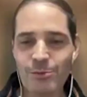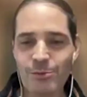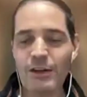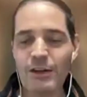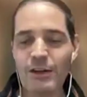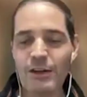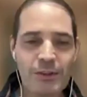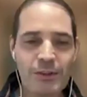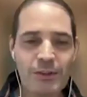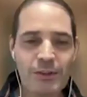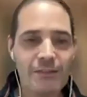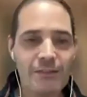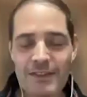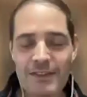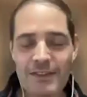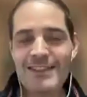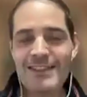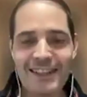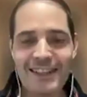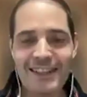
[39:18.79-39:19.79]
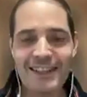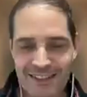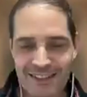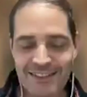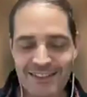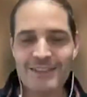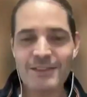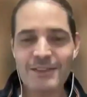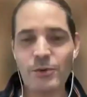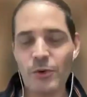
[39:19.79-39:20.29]
Okay, we can have
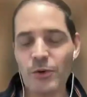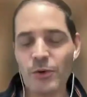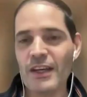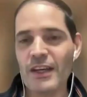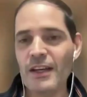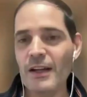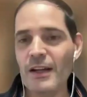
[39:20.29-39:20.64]
things like this.